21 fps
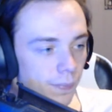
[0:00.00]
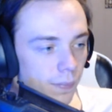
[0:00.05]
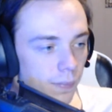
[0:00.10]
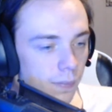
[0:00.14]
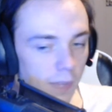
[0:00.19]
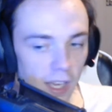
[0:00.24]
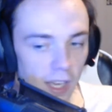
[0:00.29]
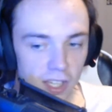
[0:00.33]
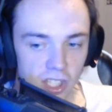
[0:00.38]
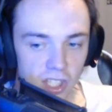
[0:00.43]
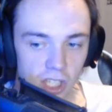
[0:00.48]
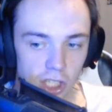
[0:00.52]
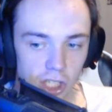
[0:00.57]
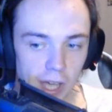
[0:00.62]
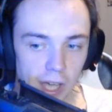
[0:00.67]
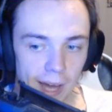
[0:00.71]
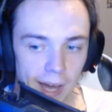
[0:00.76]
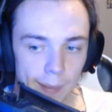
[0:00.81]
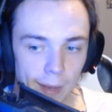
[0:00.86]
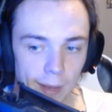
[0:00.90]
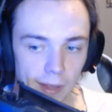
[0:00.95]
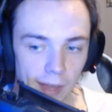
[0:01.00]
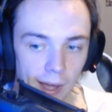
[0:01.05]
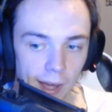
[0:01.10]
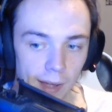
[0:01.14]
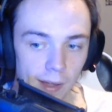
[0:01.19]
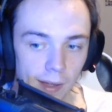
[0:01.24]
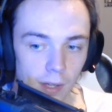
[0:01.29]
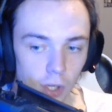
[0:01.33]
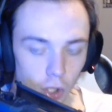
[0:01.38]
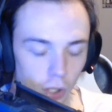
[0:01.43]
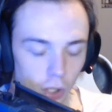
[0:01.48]
Nice to chat about that.
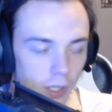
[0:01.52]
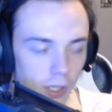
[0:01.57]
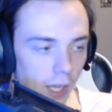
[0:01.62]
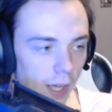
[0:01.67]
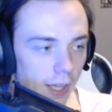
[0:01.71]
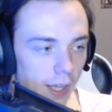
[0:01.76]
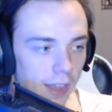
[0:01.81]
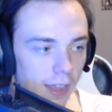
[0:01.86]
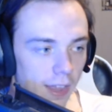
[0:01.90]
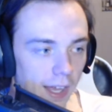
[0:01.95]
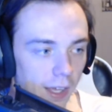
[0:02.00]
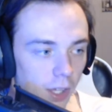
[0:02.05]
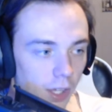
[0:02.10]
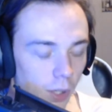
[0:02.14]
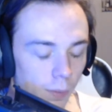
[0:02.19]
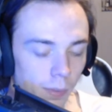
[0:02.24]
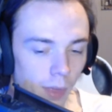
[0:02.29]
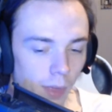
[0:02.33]
Good luck. Thank you.